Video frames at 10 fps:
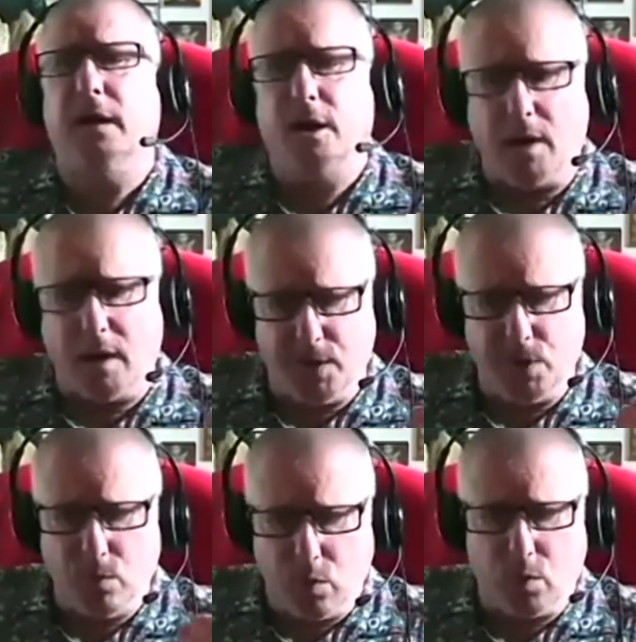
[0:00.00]
Maybe you're
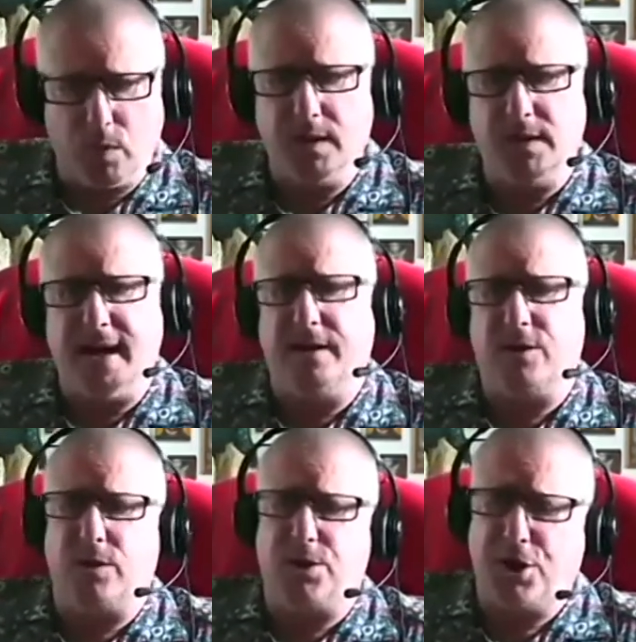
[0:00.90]
walking down
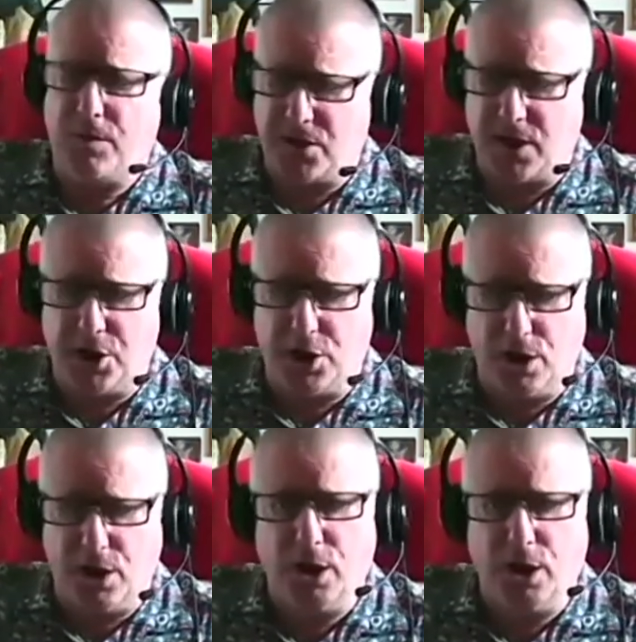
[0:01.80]
into a tube station.